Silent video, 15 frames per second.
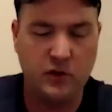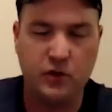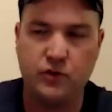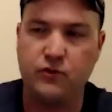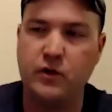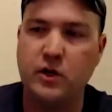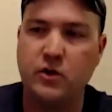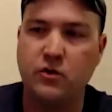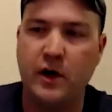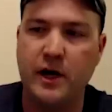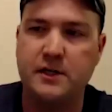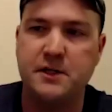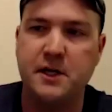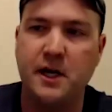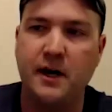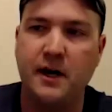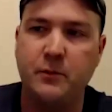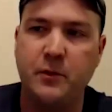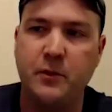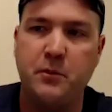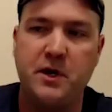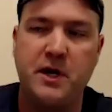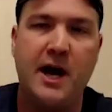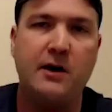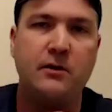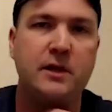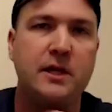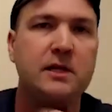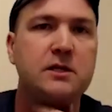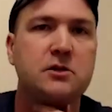3 grades up, but now
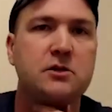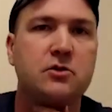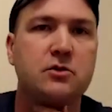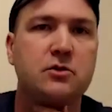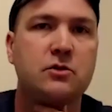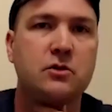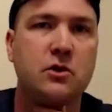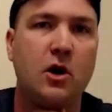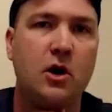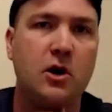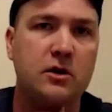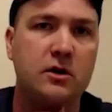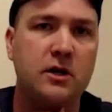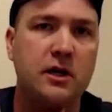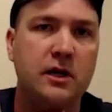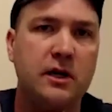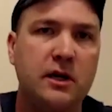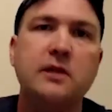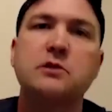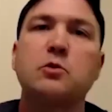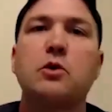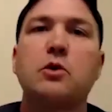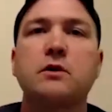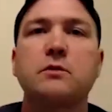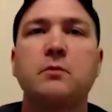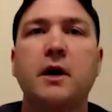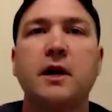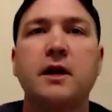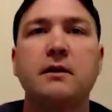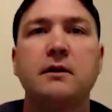this card is worth
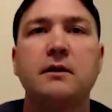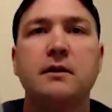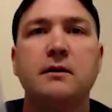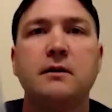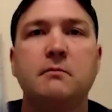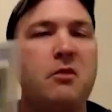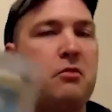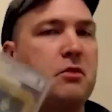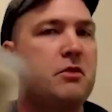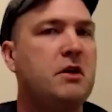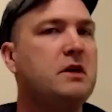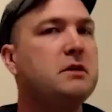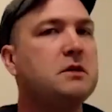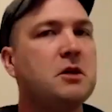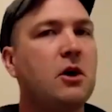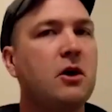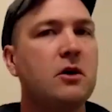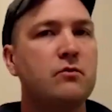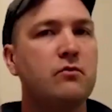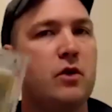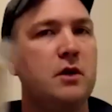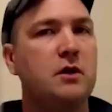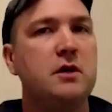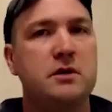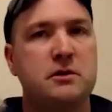money. But this card really